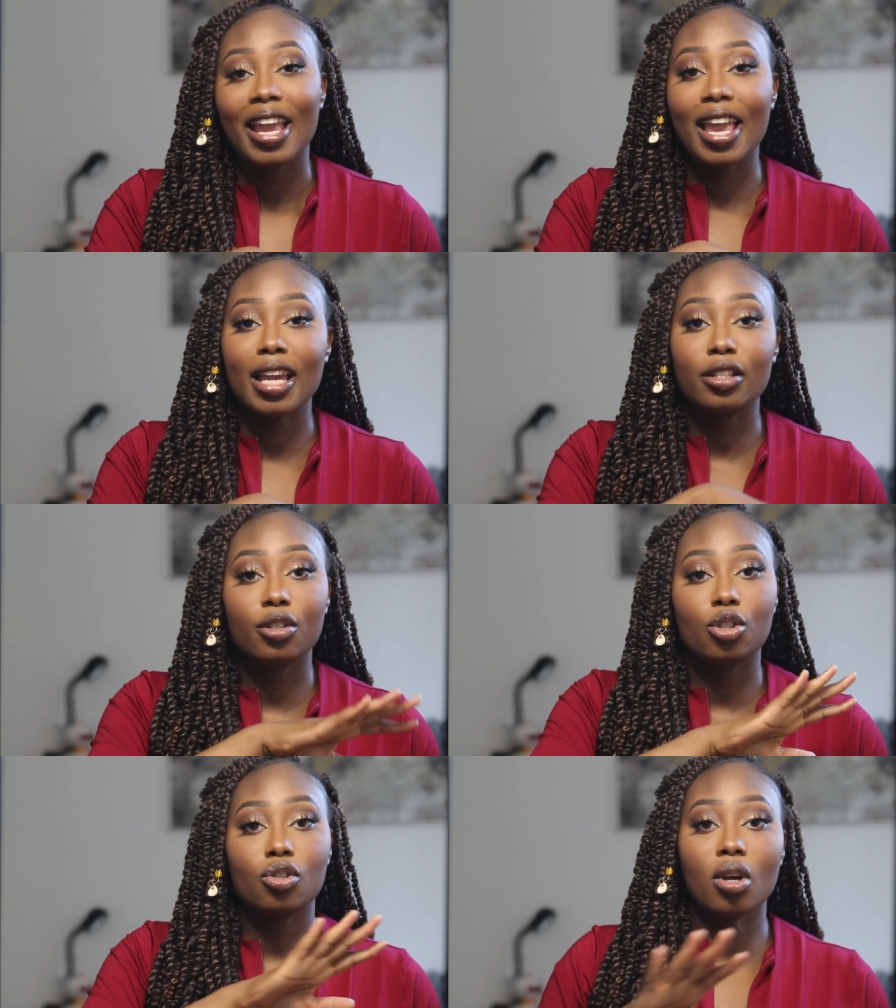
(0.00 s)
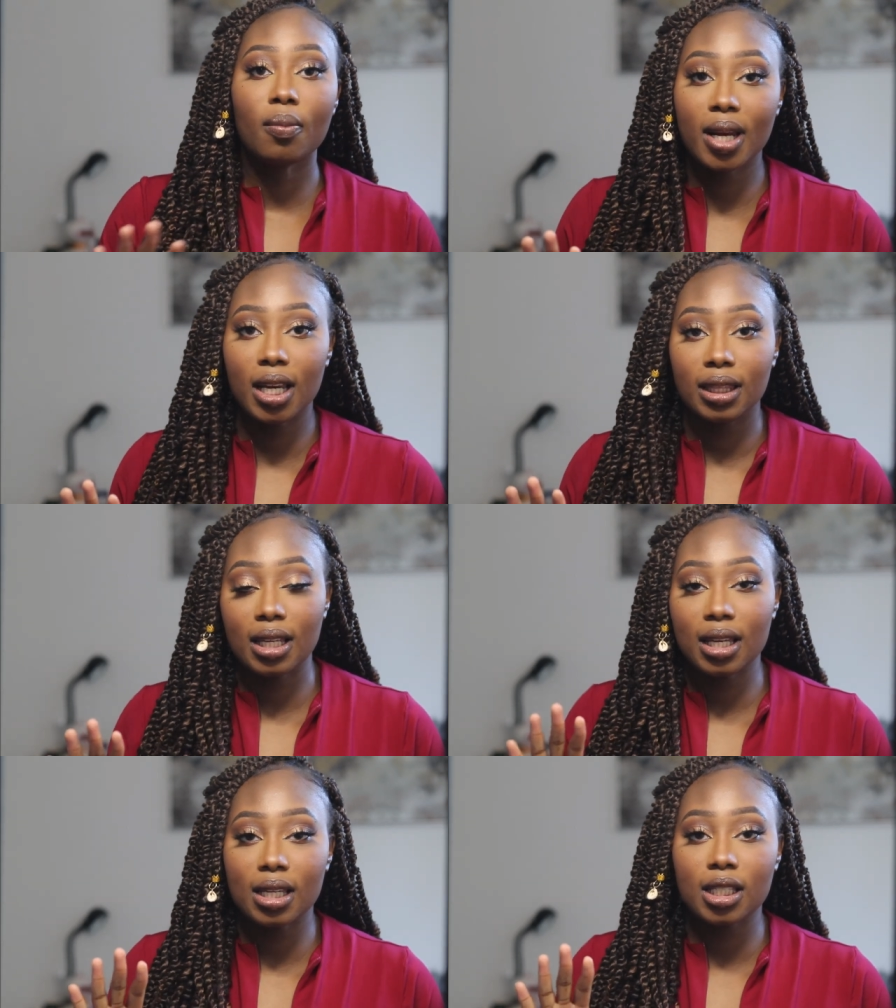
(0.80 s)
And there's so many
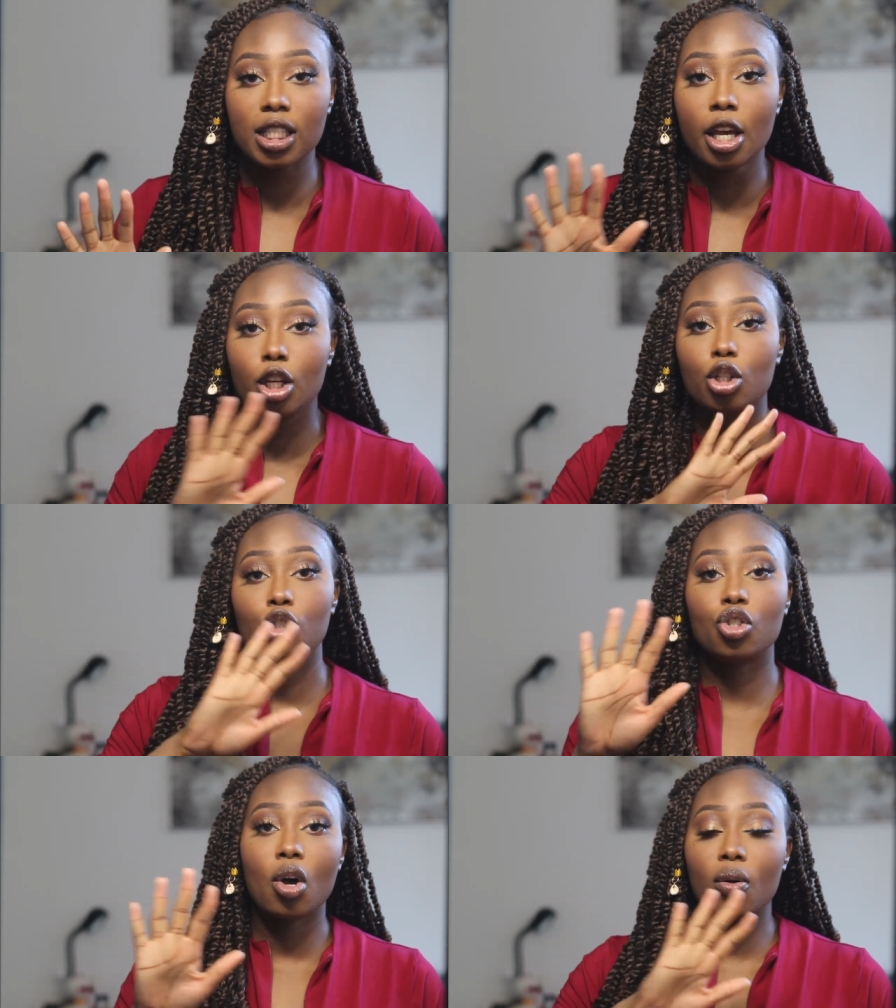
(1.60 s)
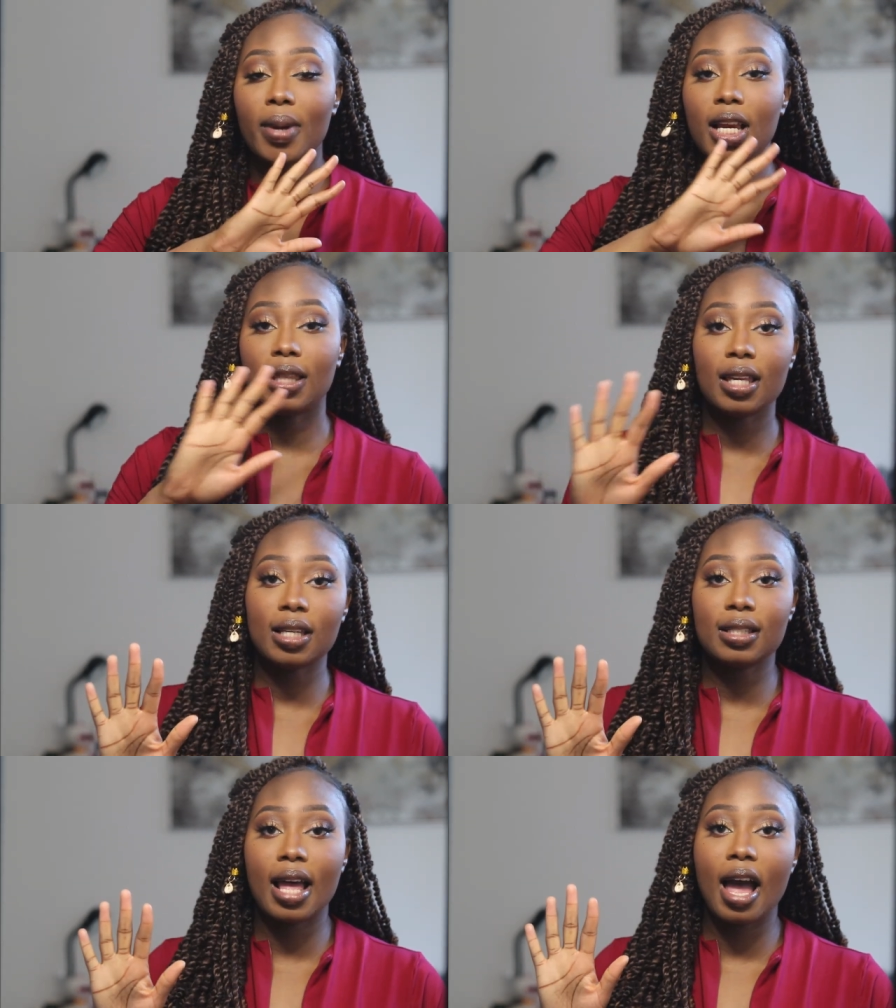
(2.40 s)
things, so many
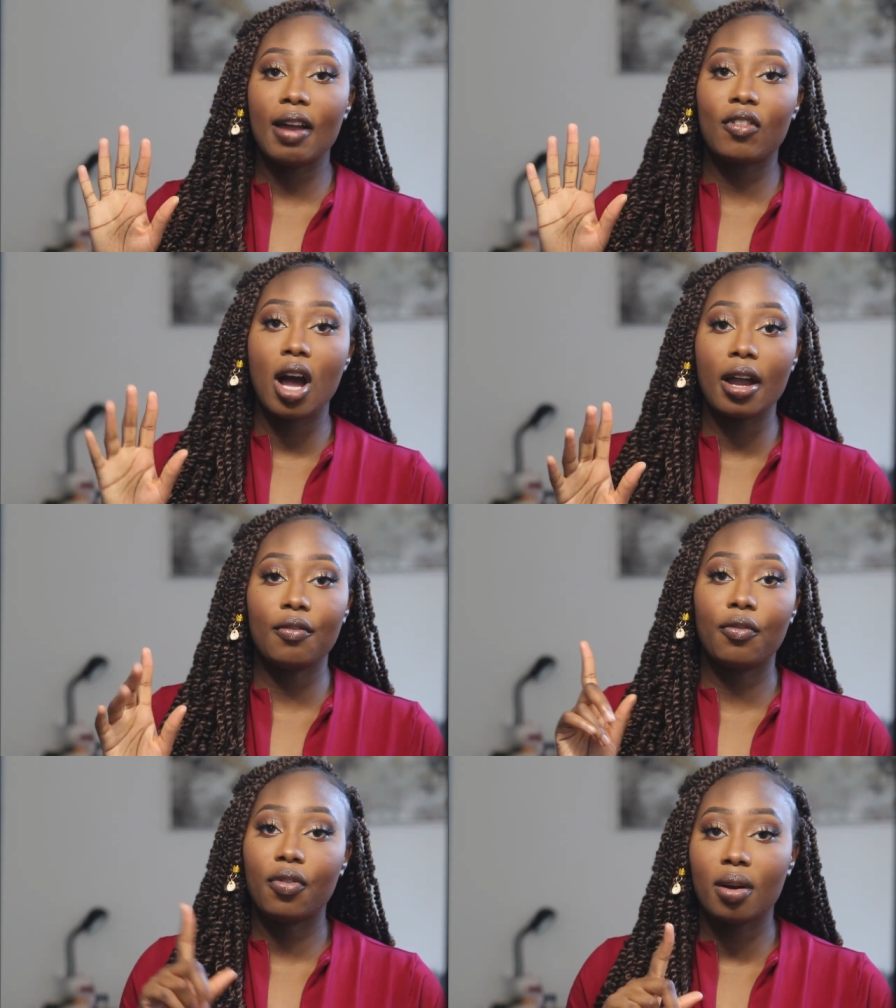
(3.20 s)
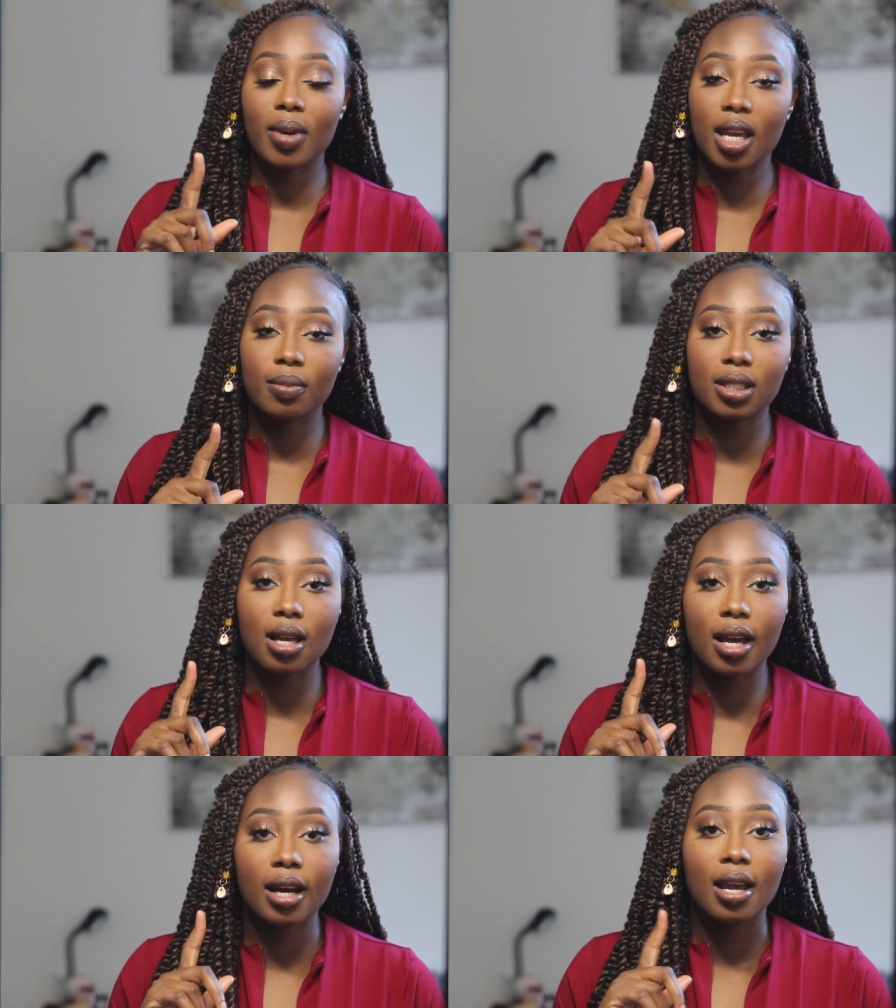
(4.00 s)
things that I've gotten from
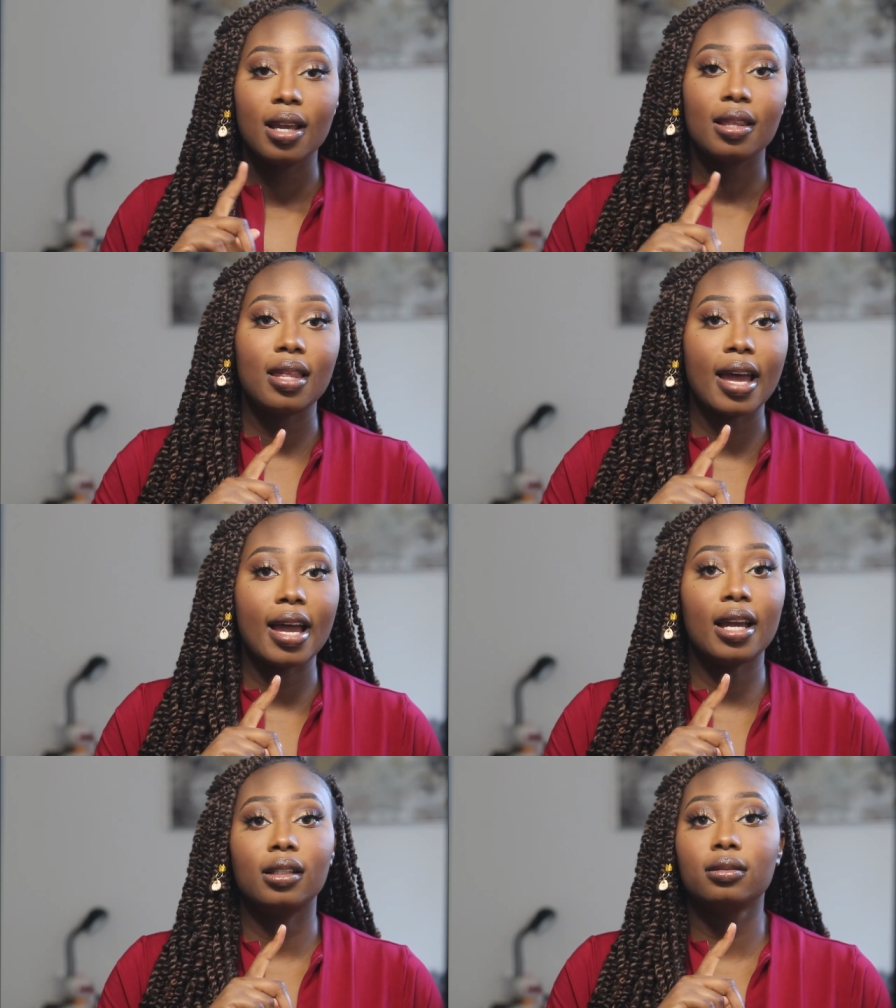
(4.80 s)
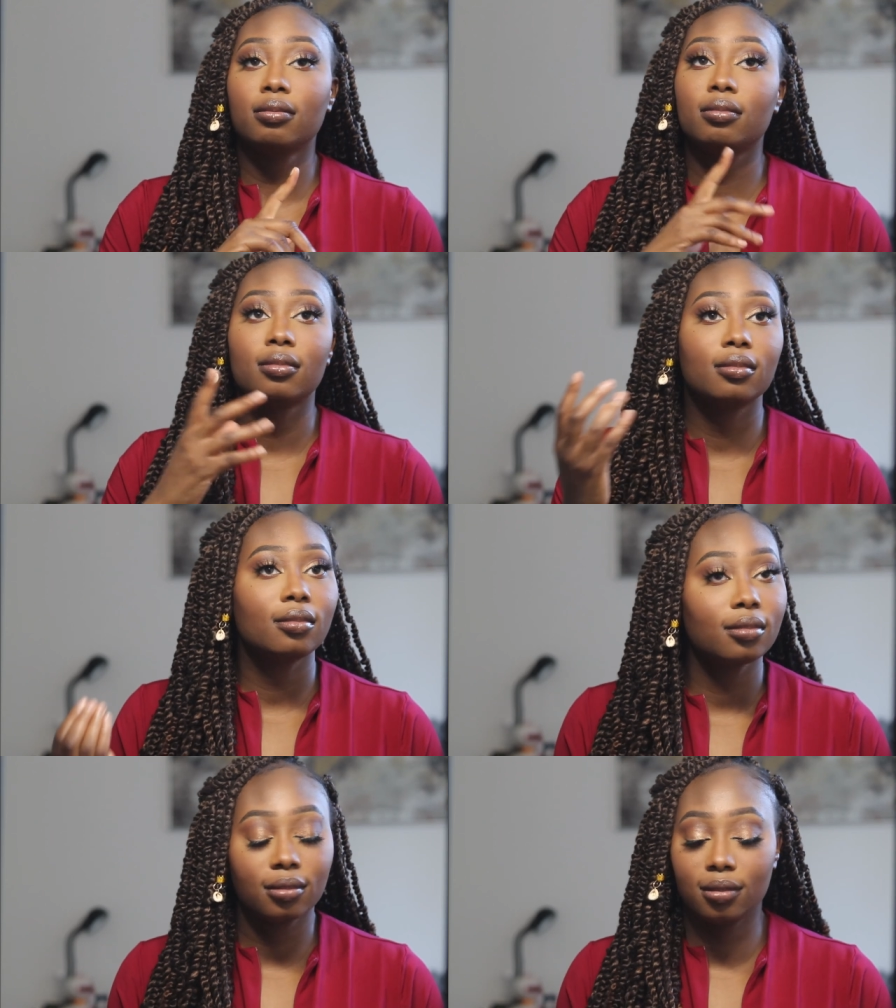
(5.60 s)
Amazon that
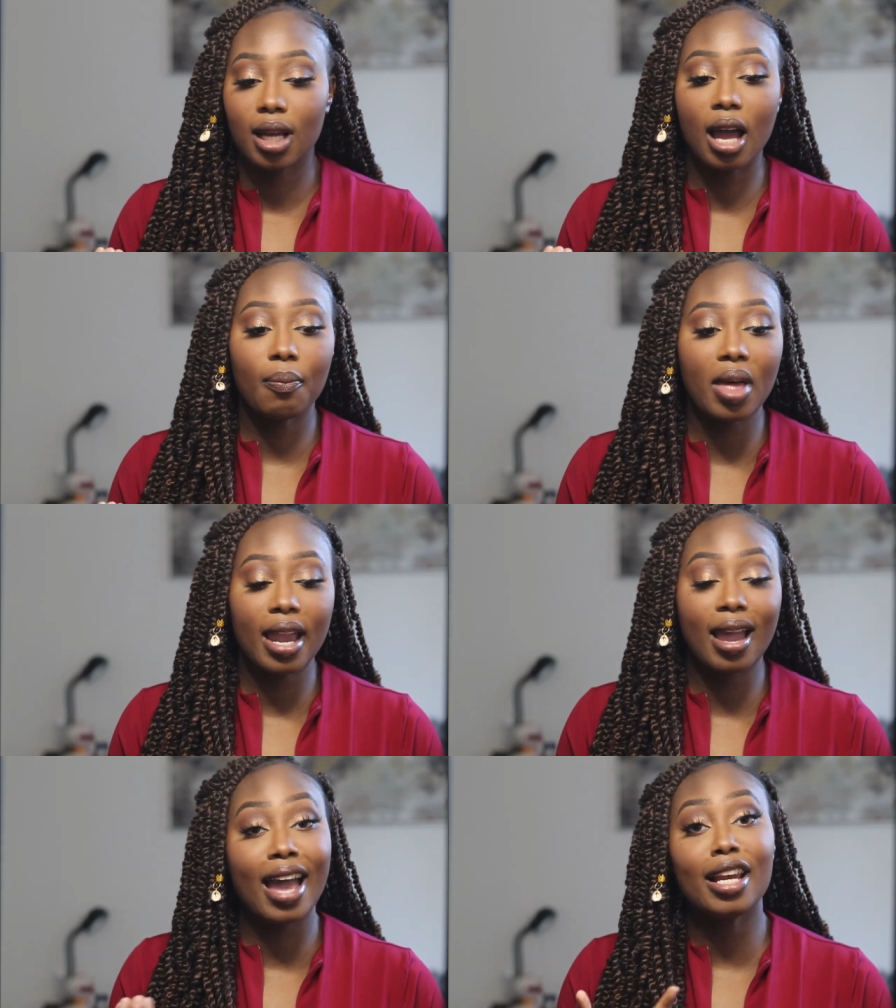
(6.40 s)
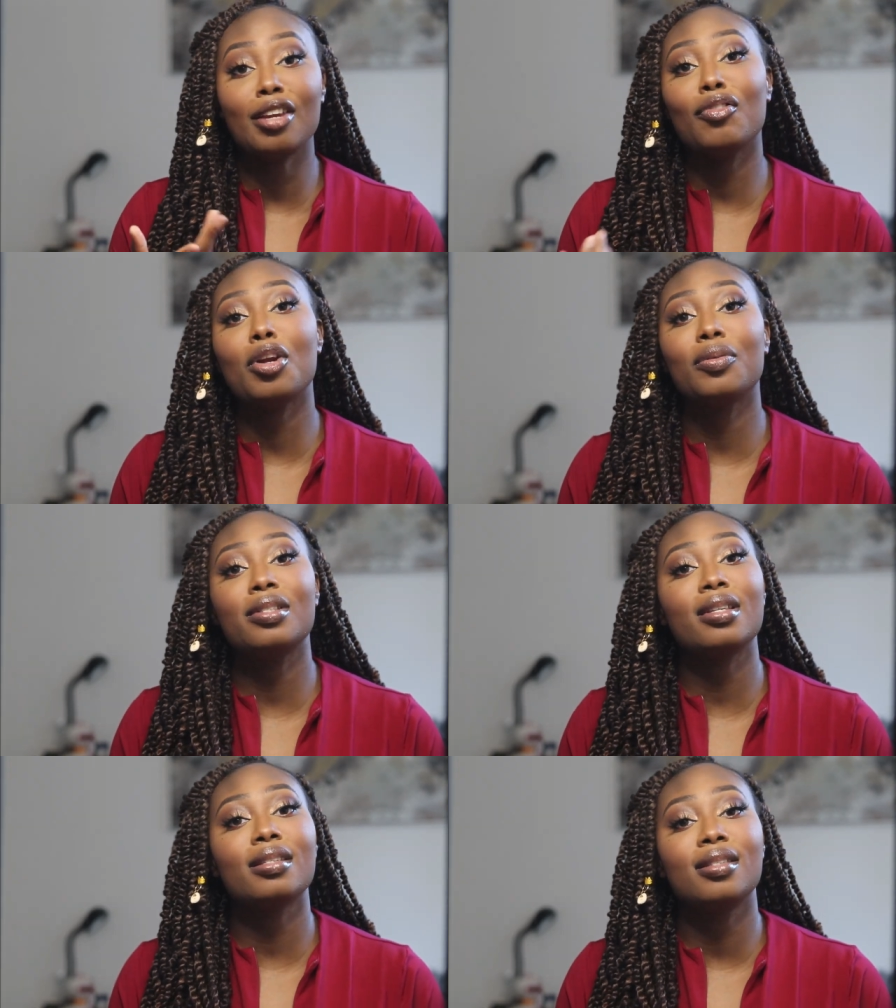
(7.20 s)
I'm like, I didn't even know
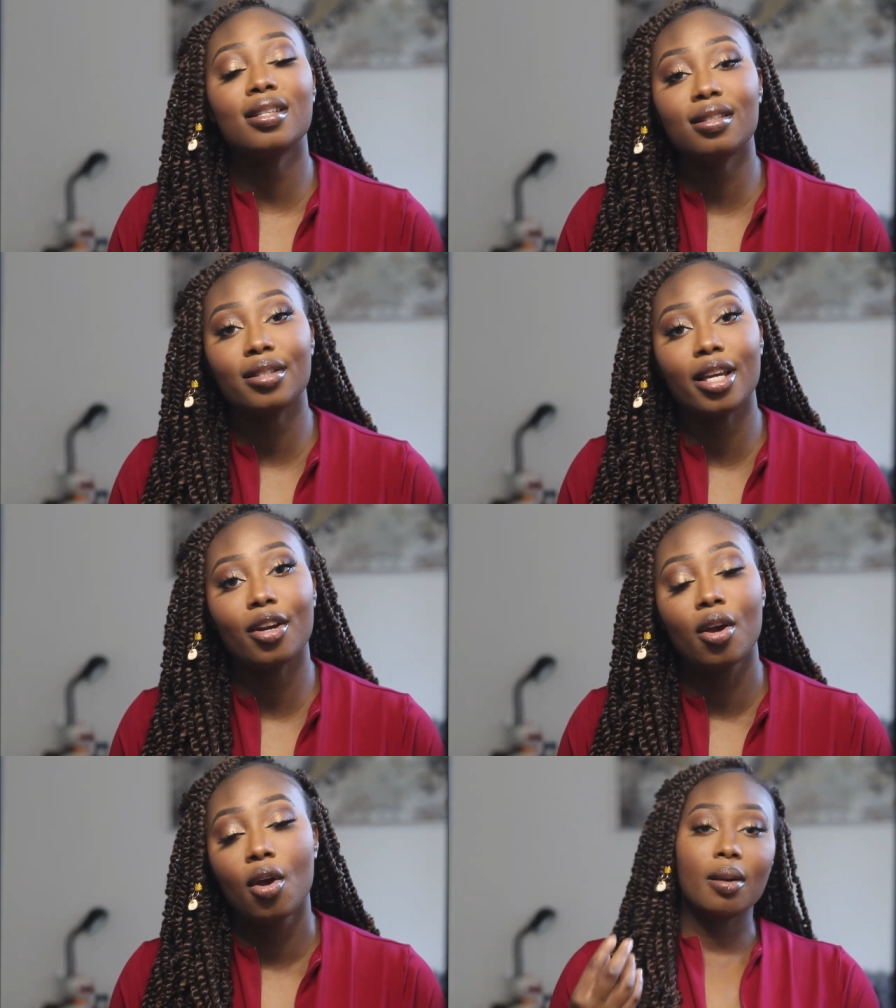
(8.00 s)
this existed.